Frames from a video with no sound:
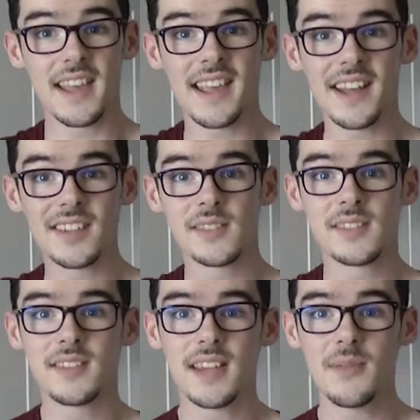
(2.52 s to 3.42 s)
guys, so
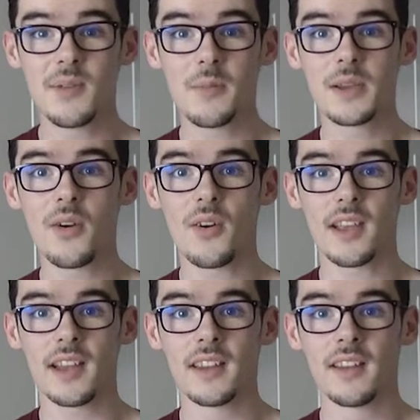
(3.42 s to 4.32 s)
today we're going to be
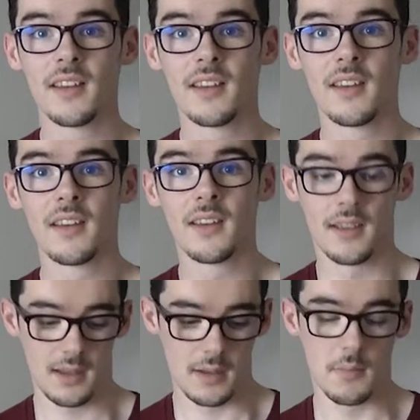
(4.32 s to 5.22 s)
cooking
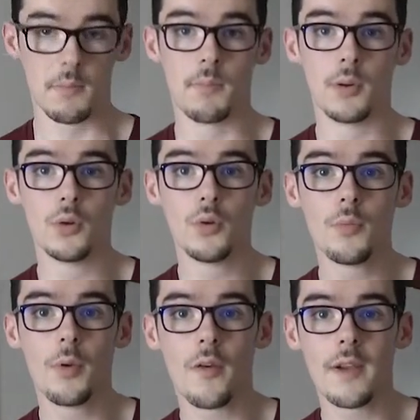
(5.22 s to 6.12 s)

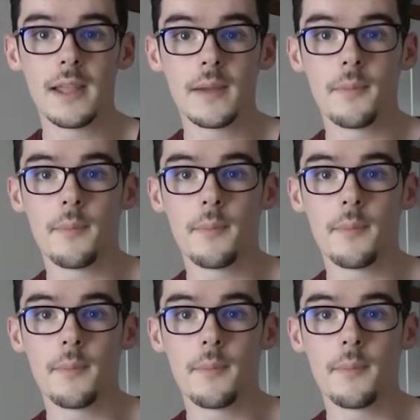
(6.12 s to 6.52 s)
Blueberry